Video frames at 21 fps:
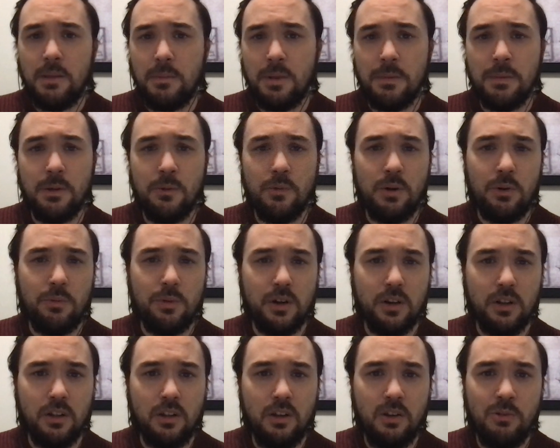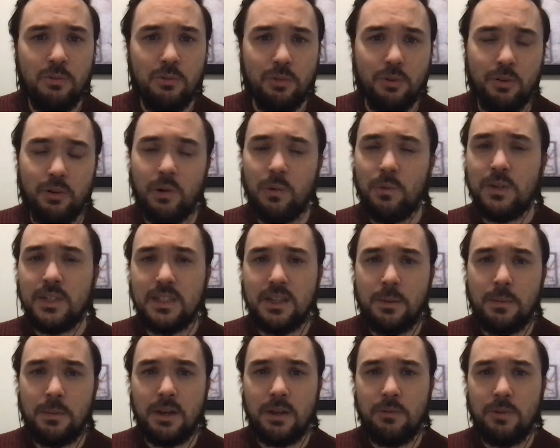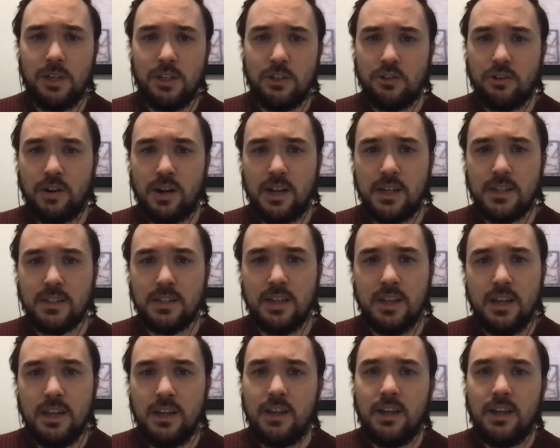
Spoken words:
maybe when we're alone or with somebody we trust,